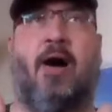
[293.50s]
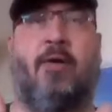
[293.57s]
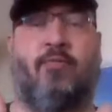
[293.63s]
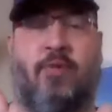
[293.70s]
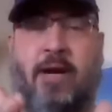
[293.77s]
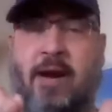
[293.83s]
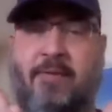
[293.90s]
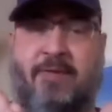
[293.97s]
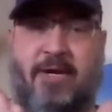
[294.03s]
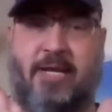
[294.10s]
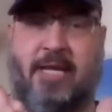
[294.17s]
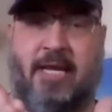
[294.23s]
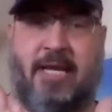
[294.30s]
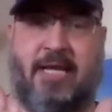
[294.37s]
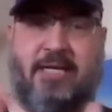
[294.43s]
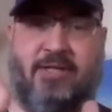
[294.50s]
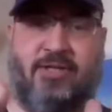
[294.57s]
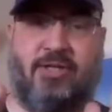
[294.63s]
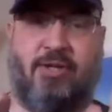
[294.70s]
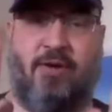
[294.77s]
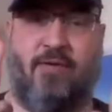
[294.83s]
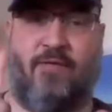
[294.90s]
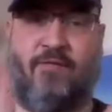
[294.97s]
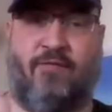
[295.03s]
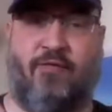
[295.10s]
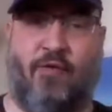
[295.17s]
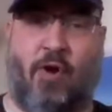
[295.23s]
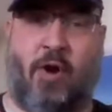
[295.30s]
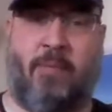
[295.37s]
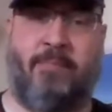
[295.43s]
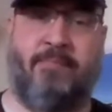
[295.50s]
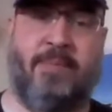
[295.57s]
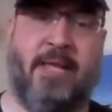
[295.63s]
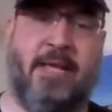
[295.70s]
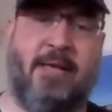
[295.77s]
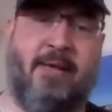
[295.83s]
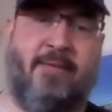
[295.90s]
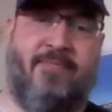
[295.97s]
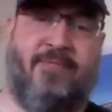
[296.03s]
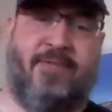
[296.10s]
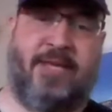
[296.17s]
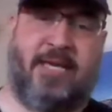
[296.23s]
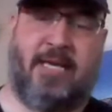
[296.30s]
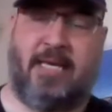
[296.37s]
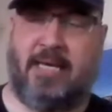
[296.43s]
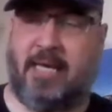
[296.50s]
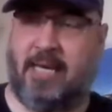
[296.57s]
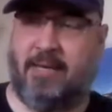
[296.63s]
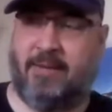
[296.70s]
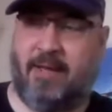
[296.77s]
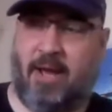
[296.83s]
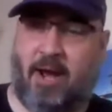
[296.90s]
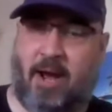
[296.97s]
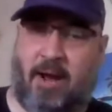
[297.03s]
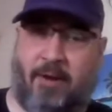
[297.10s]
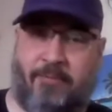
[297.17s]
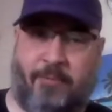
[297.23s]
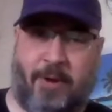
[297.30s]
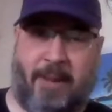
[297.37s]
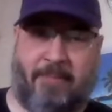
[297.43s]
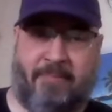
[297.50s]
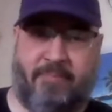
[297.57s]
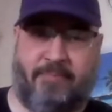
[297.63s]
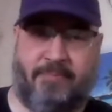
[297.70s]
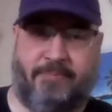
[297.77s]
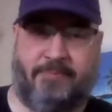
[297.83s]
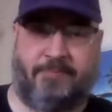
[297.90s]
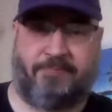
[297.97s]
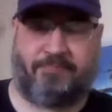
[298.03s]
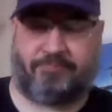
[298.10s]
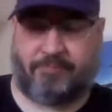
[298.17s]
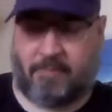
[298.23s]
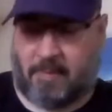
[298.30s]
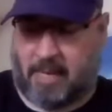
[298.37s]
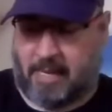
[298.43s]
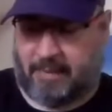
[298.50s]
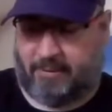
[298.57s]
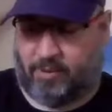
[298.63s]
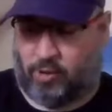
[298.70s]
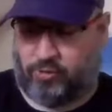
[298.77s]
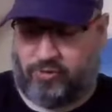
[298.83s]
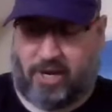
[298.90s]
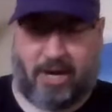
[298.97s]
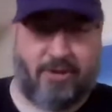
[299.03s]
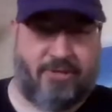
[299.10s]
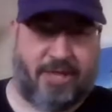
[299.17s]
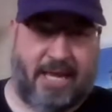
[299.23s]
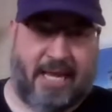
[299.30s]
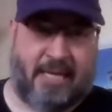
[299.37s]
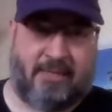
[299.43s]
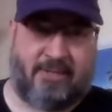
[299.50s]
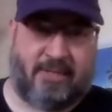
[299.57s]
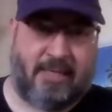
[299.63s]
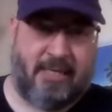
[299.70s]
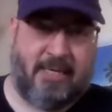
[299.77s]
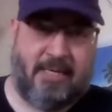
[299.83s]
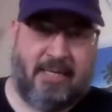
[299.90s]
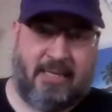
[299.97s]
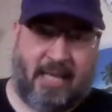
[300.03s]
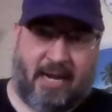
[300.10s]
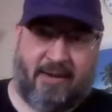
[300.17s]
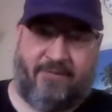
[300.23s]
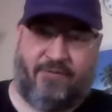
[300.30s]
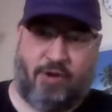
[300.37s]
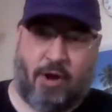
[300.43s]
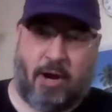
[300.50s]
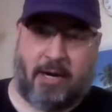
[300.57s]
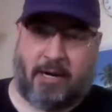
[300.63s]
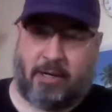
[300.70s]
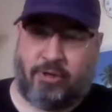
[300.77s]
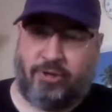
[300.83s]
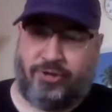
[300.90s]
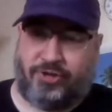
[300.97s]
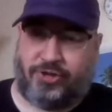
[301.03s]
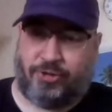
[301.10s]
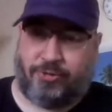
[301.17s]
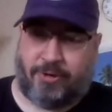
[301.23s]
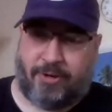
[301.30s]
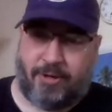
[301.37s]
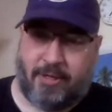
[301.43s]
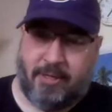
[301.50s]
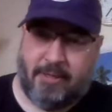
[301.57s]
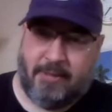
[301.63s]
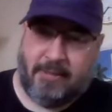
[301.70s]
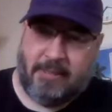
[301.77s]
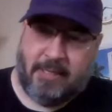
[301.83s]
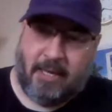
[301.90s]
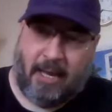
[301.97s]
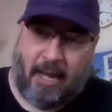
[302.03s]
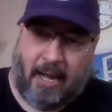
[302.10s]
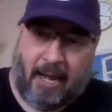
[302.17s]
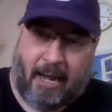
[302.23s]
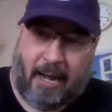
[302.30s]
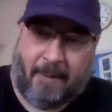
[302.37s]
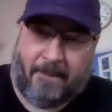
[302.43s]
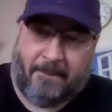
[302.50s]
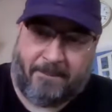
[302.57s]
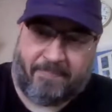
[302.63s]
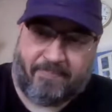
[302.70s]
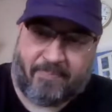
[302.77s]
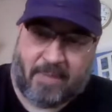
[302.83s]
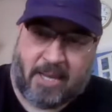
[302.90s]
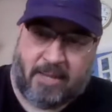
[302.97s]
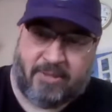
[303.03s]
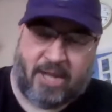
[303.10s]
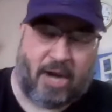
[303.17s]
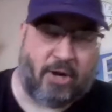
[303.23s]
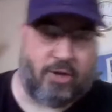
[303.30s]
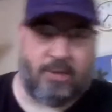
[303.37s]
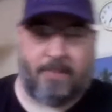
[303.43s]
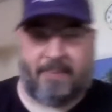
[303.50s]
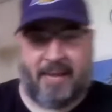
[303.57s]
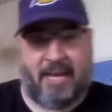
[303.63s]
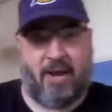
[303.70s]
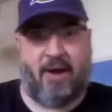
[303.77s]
wherever he is from the rim. And those are things that if you are a good shooter, they're going to pay